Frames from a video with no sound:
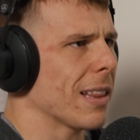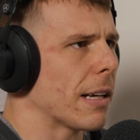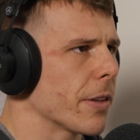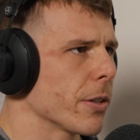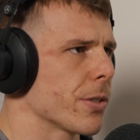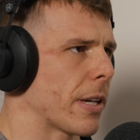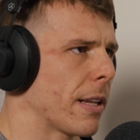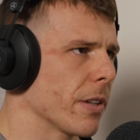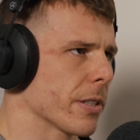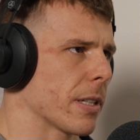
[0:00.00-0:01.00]
i love those i
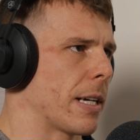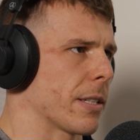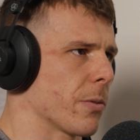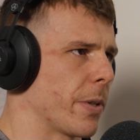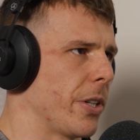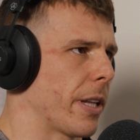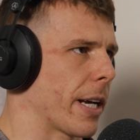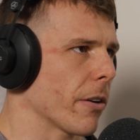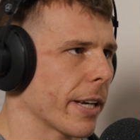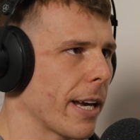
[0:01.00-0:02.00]
love those classes when you're
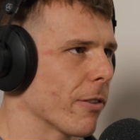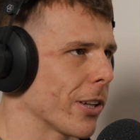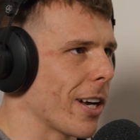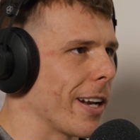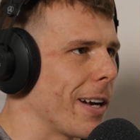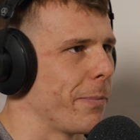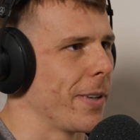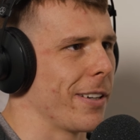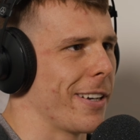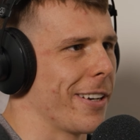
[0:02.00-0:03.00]
like okay everyone line up
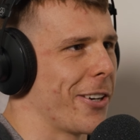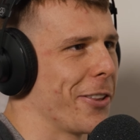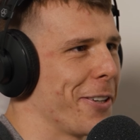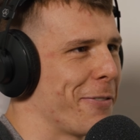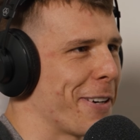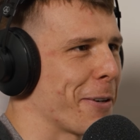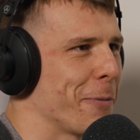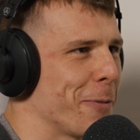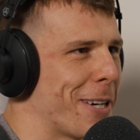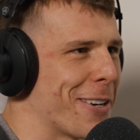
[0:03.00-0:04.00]
uh, uh, on the
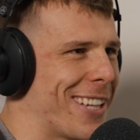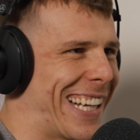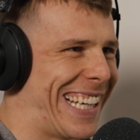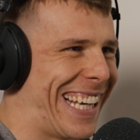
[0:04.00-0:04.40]
fucking window you're like